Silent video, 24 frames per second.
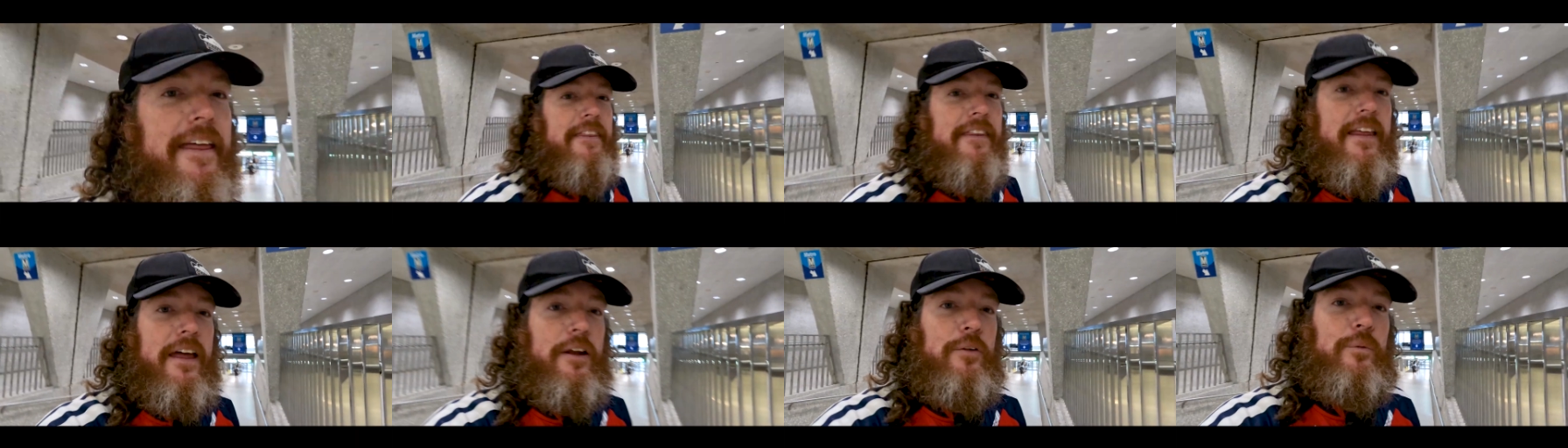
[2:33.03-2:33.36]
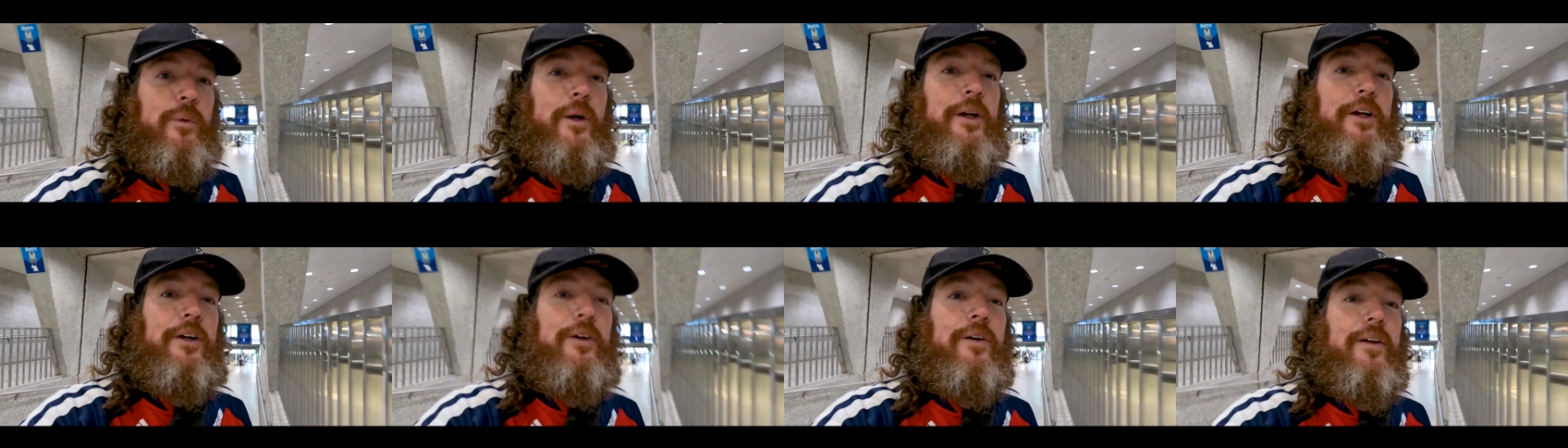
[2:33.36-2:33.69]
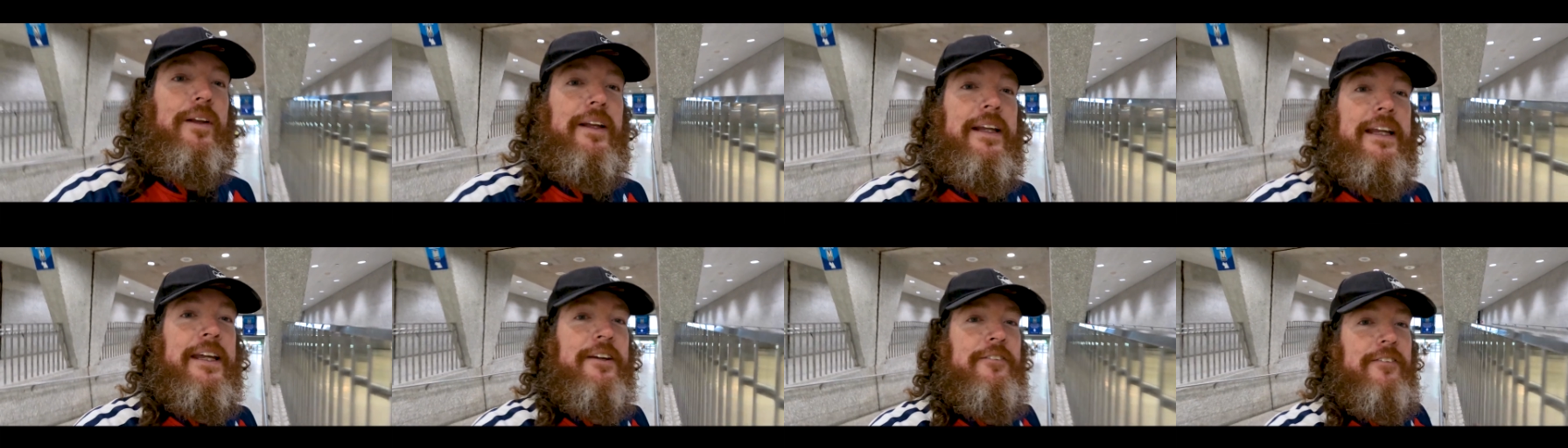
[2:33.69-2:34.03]
And then when you're
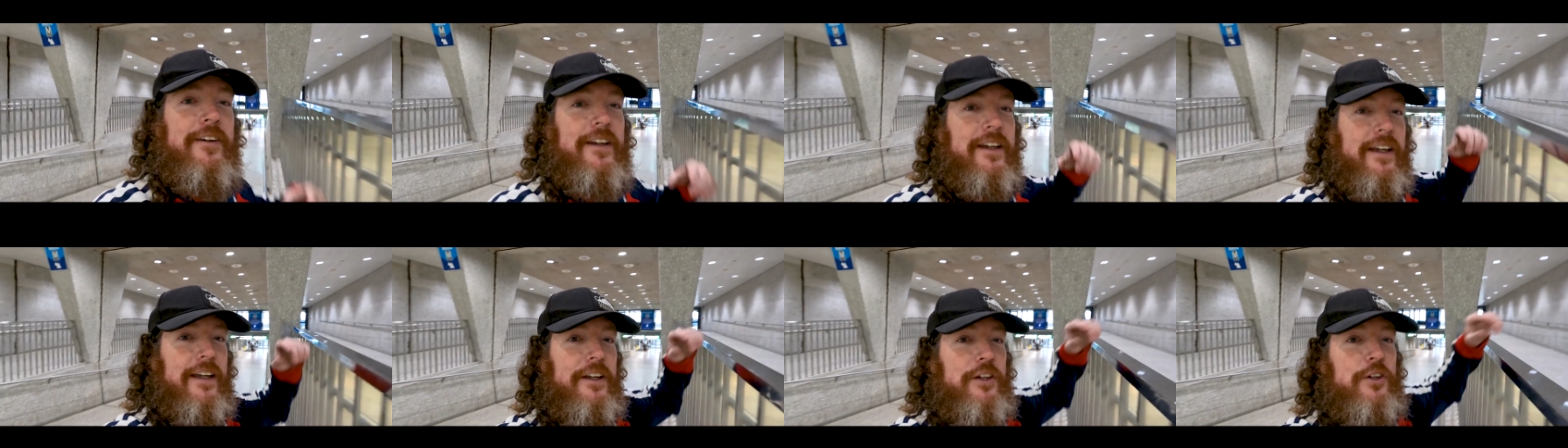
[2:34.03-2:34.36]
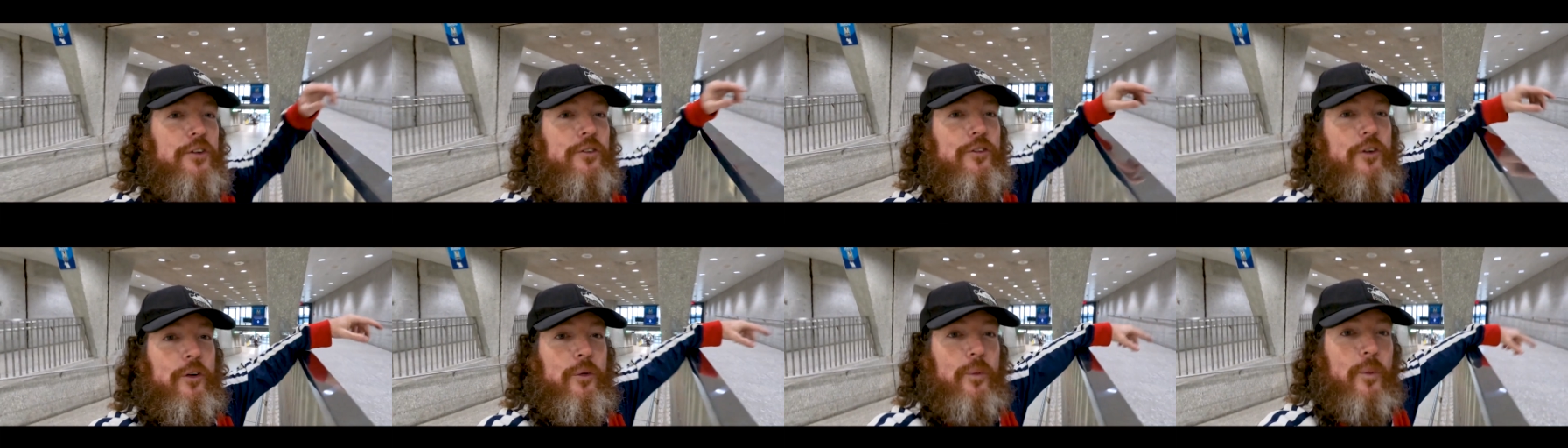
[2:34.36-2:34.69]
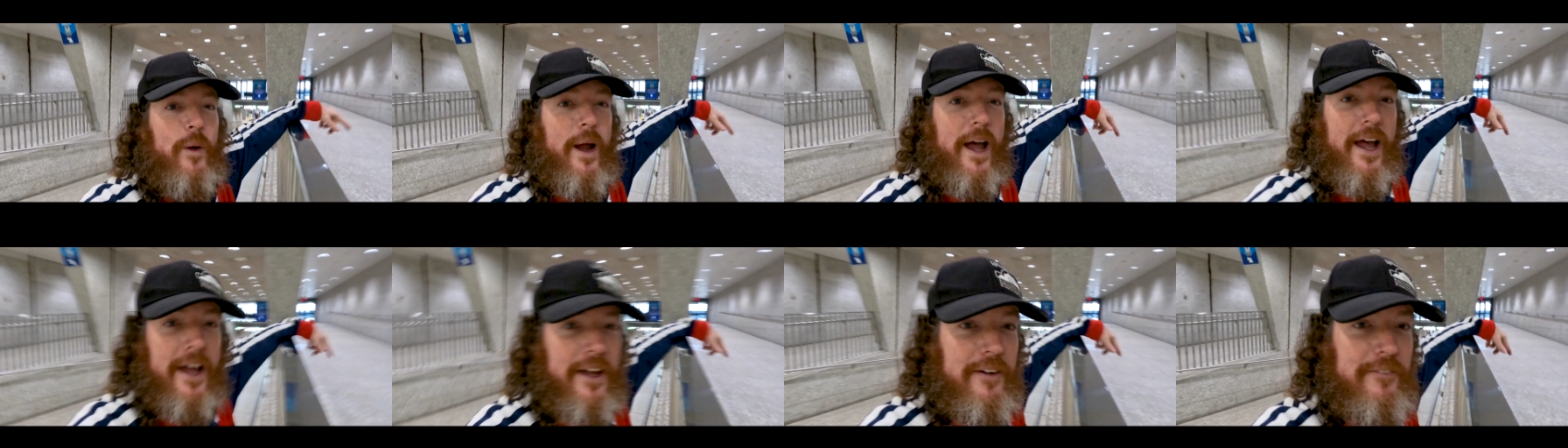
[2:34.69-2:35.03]
leaving and you've
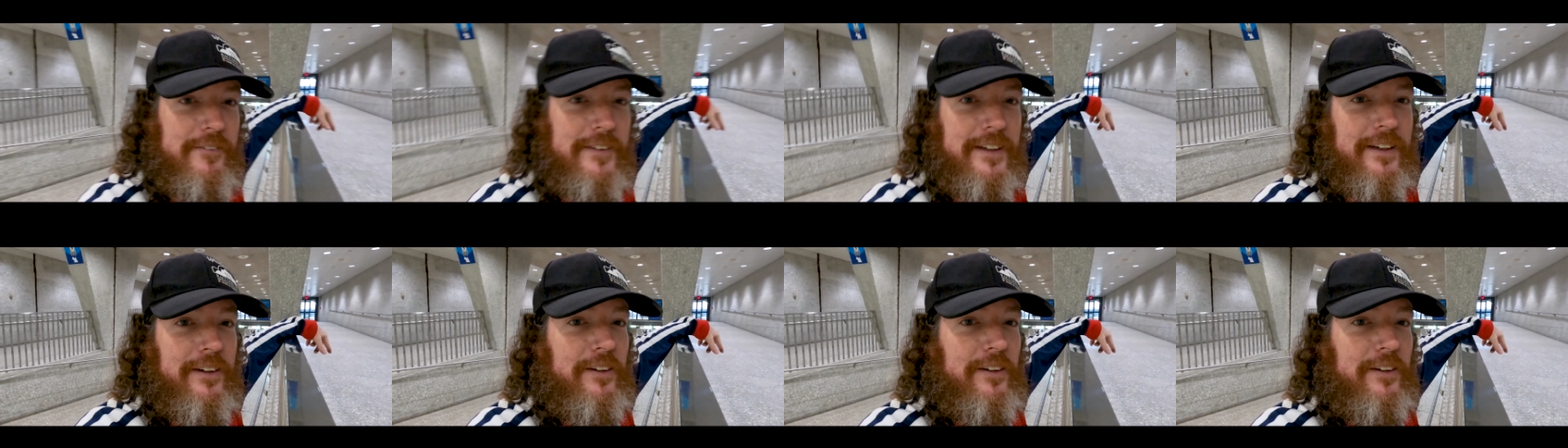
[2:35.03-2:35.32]
arrived